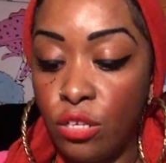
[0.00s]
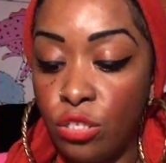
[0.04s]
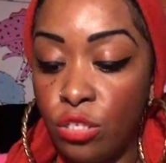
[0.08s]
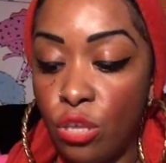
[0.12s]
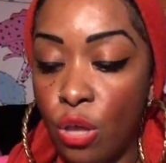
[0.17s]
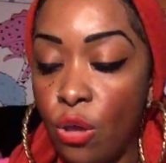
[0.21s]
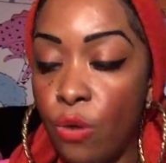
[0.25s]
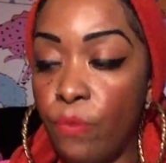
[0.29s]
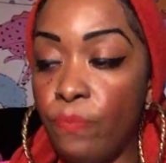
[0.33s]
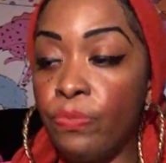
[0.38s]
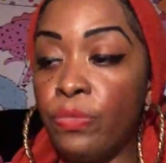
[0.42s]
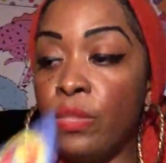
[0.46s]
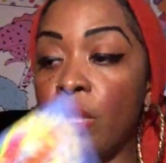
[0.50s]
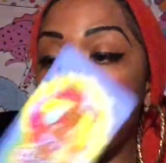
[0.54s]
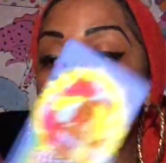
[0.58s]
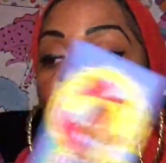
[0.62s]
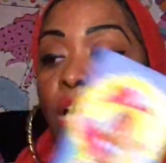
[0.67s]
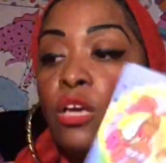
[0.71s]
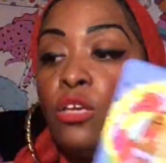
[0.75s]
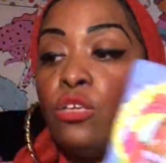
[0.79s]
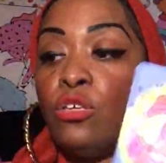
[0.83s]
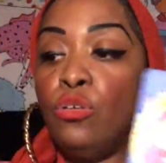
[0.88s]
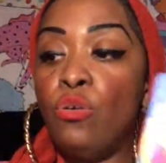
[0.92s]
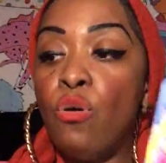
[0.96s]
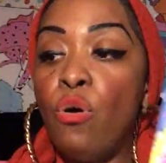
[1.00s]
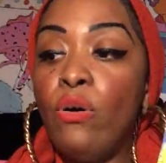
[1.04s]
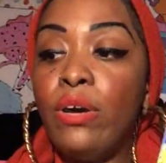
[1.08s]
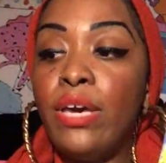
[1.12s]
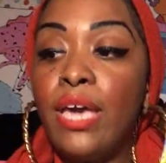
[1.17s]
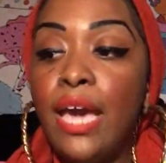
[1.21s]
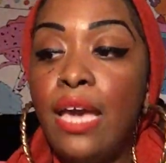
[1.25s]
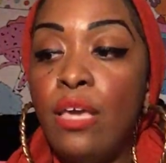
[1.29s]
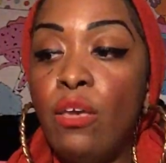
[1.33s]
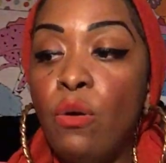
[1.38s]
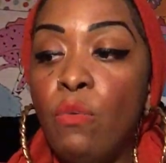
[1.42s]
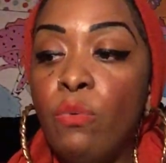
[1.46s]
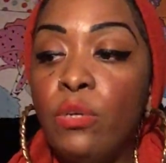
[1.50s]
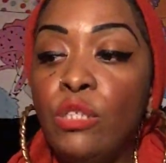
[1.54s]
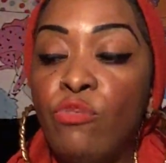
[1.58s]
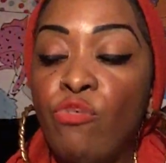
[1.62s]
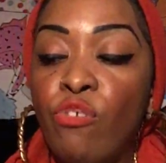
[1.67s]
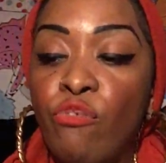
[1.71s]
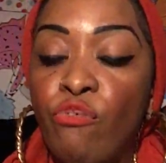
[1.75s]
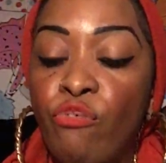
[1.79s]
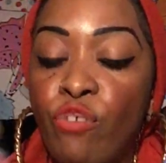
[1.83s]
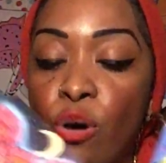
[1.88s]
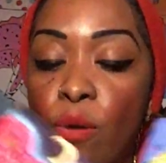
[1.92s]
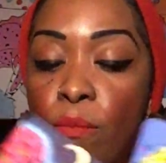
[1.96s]
So you're getting your wish
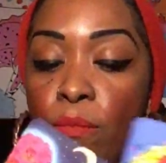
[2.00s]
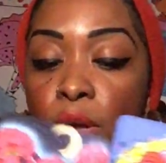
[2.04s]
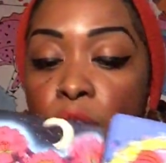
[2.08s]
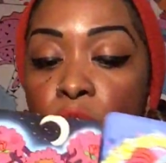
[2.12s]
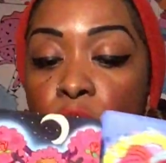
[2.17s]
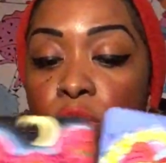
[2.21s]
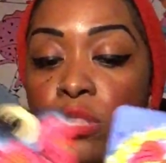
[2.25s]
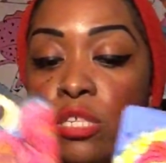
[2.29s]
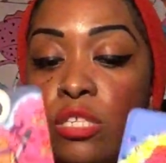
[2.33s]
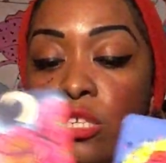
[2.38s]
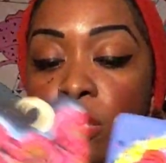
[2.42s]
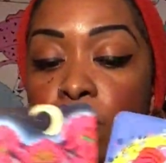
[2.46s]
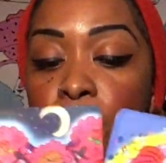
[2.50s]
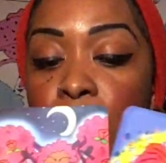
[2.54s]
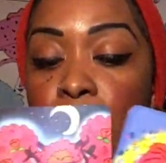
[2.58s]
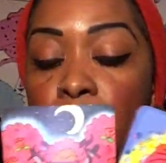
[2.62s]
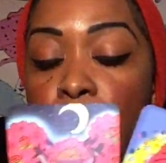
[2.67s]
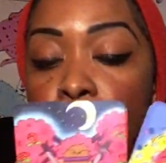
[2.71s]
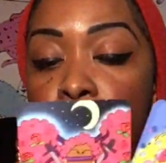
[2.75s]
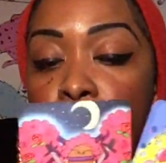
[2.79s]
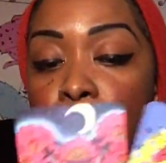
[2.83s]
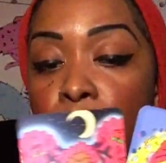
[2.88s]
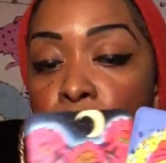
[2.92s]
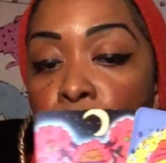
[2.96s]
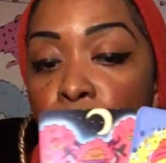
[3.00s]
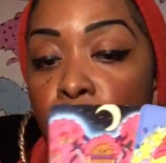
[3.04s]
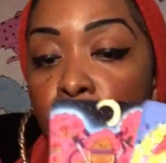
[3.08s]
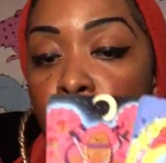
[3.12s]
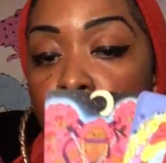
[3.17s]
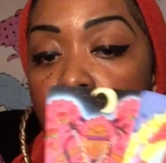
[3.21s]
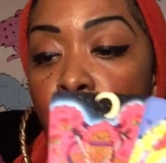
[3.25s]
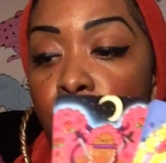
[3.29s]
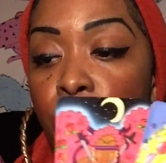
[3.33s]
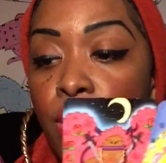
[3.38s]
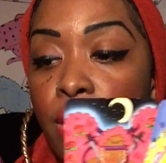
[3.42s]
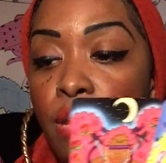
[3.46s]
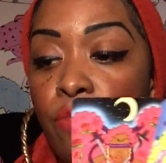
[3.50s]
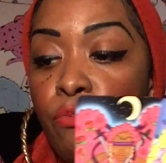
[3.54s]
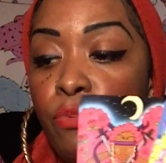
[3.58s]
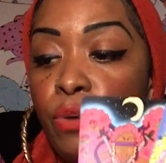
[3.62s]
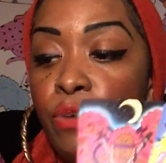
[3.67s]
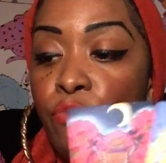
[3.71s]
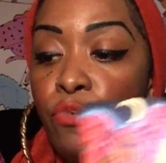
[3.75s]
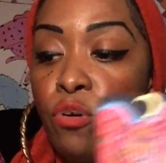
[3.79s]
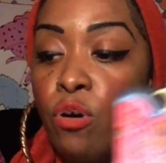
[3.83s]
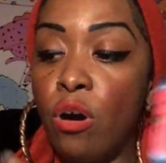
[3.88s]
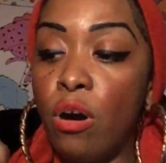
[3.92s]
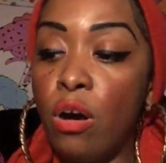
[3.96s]
fulfillment, or this could be somebody you're dealing with.
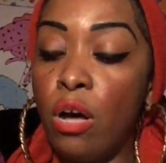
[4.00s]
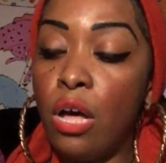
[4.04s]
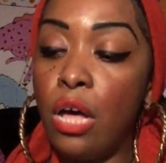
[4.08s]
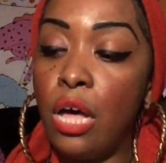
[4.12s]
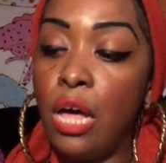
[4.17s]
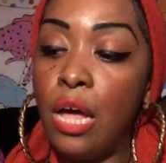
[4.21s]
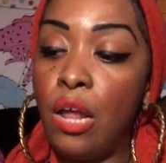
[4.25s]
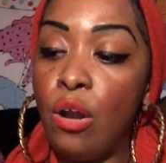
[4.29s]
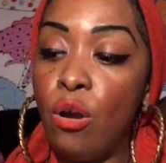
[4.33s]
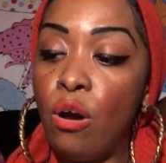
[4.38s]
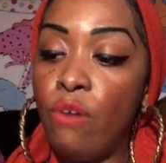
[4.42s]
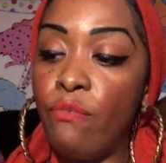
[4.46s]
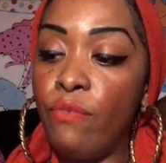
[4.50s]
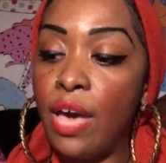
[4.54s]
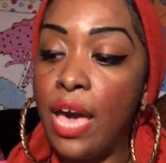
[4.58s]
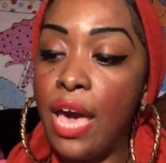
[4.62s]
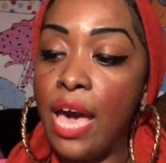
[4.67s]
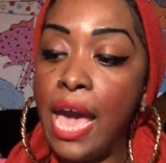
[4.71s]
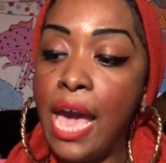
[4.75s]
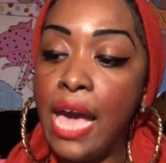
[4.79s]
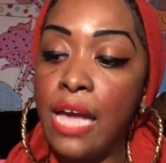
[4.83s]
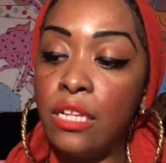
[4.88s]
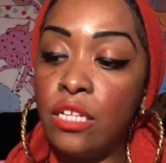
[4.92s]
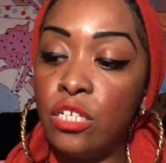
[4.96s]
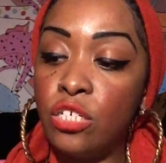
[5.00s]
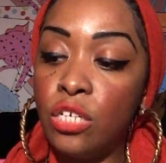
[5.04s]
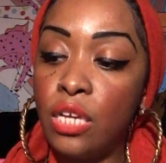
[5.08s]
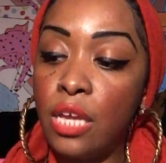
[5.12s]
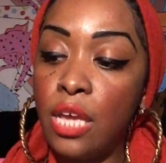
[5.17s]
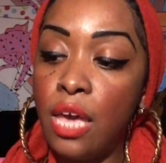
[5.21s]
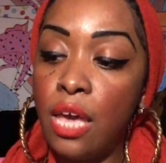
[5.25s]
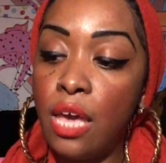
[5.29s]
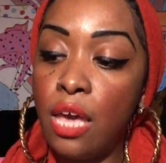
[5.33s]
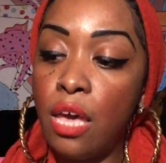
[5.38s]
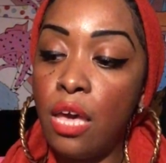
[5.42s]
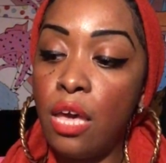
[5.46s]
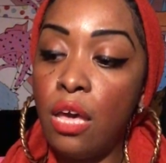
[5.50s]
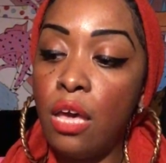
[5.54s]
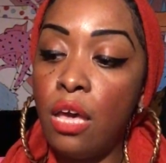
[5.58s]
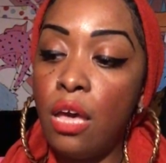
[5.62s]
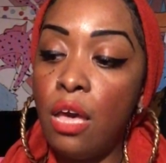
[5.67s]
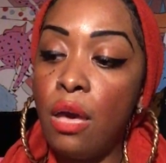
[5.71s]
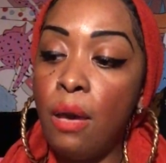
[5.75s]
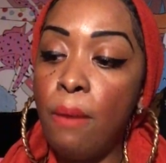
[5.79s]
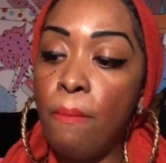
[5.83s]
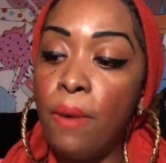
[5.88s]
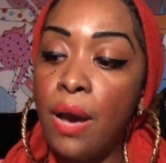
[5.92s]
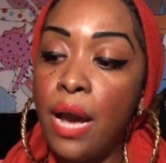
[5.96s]
We've got a lot of air energy here.
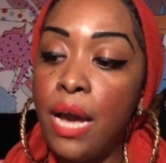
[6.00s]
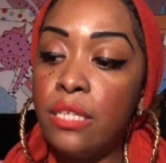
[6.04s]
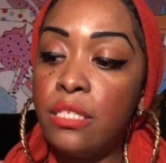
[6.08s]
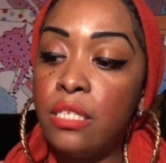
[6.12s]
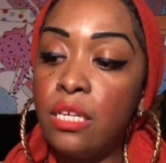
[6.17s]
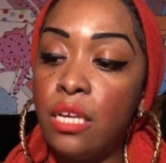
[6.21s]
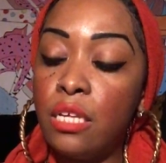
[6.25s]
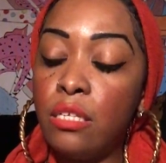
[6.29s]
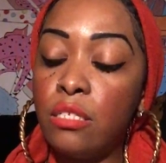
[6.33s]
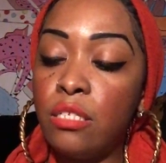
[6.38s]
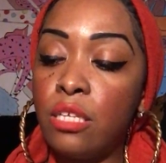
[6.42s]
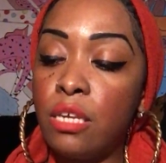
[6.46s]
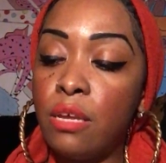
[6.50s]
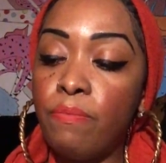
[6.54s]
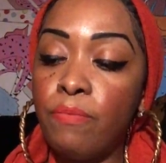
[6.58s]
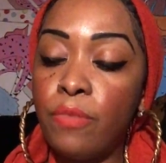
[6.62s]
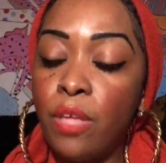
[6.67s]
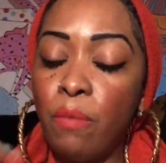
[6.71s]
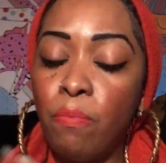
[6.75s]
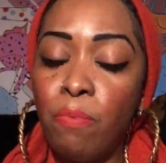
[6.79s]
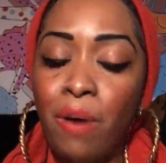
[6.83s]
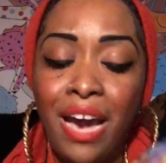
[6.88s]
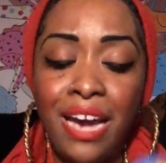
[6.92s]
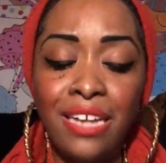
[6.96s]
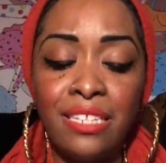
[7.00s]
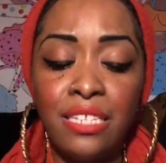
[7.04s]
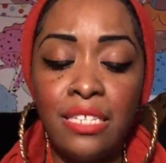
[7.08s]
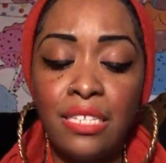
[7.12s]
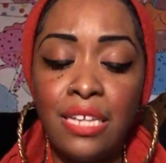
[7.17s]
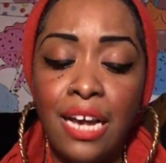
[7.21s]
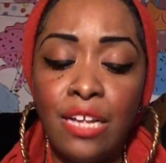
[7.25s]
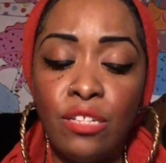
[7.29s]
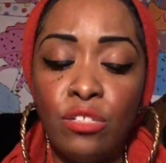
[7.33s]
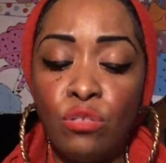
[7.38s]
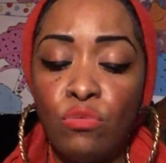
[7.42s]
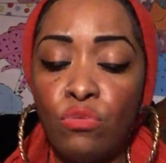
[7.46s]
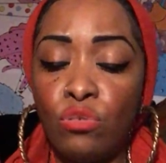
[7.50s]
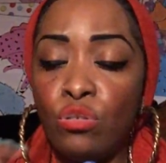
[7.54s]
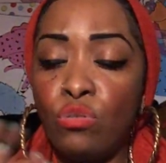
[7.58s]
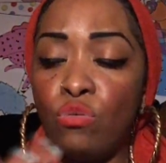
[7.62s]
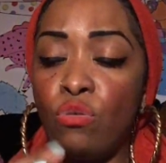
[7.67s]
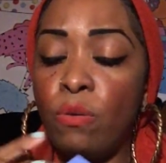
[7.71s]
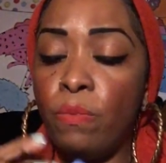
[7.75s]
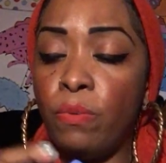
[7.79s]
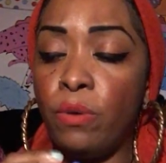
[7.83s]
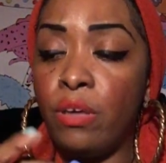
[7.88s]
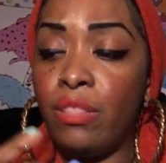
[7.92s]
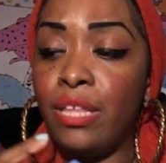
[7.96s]
Pisces, Cancer, or
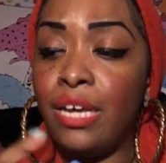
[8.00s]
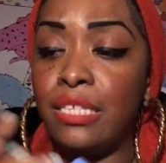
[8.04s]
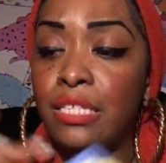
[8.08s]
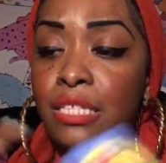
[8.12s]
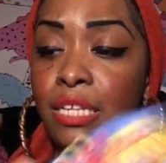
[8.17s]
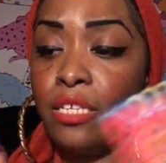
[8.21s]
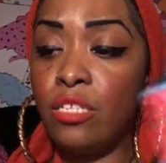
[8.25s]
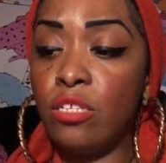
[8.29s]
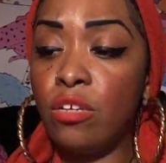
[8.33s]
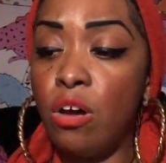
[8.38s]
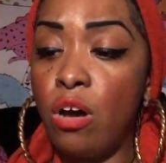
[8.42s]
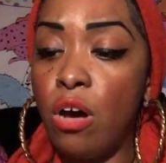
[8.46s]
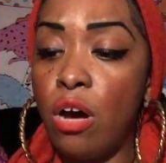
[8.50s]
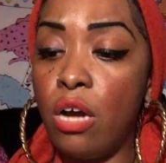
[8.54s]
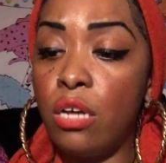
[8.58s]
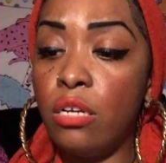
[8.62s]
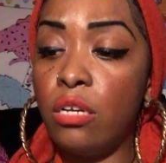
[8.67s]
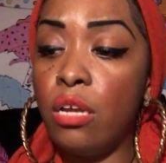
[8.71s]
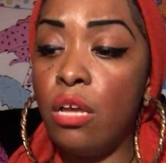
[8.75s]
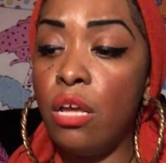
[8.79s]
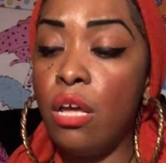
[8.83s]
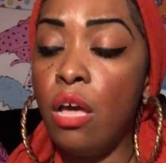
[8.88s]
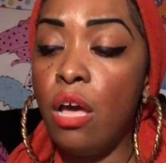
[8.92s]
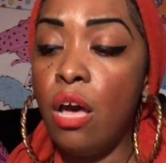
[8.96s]
Scorpio. That's this card.